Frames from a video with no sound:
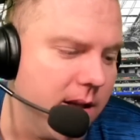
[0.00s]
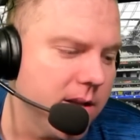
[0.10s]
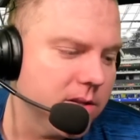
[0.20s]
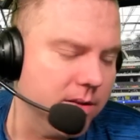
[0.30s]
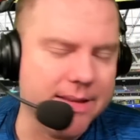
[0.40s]

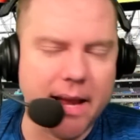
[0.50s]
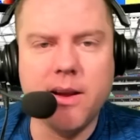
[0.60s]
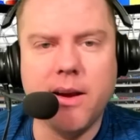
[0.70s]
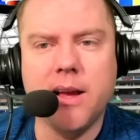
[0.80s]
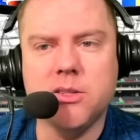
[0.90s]
So the
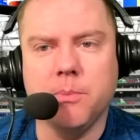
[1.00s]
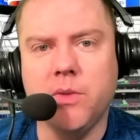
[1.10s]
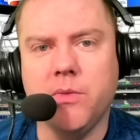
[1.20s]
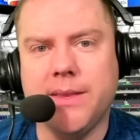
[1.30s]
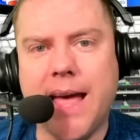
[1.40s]
secondary has
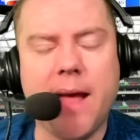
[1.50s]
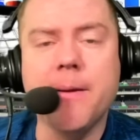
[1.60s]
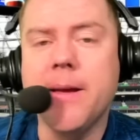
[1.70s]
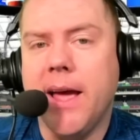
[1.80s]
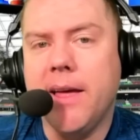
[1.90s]
improved with that.
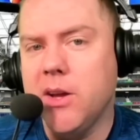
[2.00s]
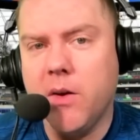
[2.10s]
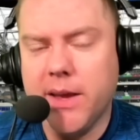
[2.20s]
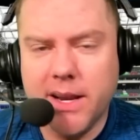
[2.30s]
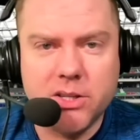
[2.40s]
And you go
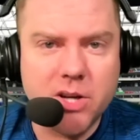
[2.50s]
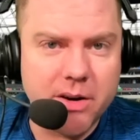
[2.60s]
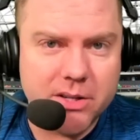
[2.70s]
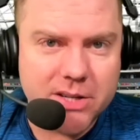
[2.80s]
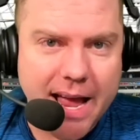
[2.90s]
and get a Jonah
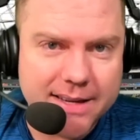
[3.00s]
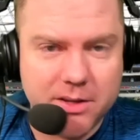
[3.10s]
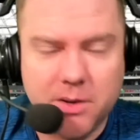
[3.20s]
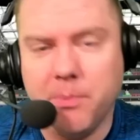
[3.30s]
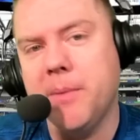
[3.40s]
Jackson.
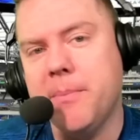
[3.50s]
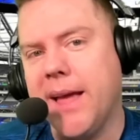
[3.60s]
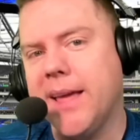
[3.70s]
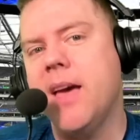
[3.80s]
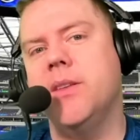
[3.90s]
You bring
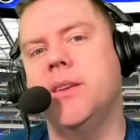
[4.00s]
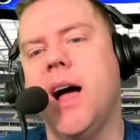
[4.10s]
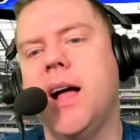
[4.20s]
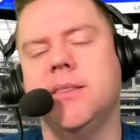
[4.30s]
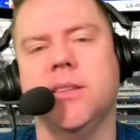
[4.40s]
back Kevin
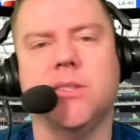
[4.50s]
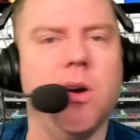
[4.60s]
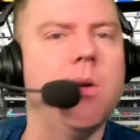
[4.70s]
Dotson. So